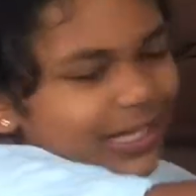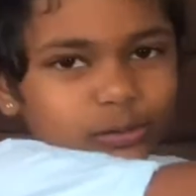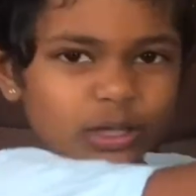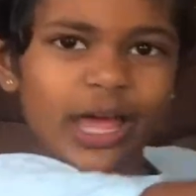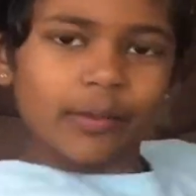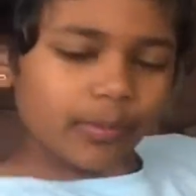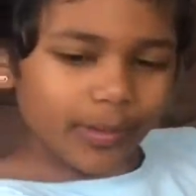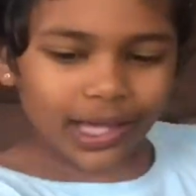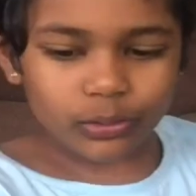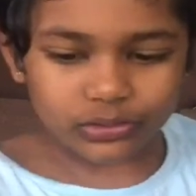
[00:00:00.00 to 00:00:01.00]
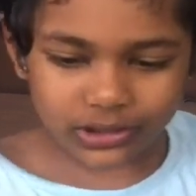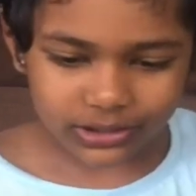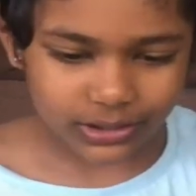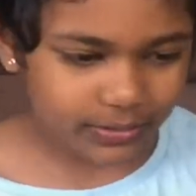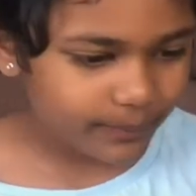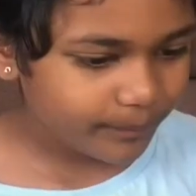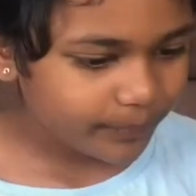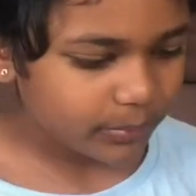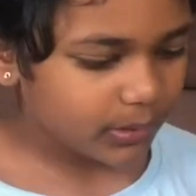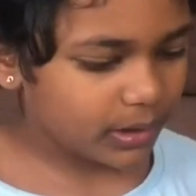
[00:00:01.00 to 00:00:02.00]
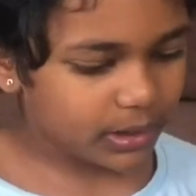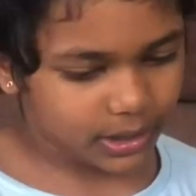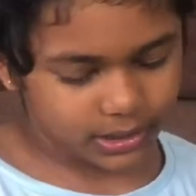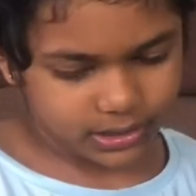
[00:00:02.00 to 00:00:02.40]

climb a mountain, and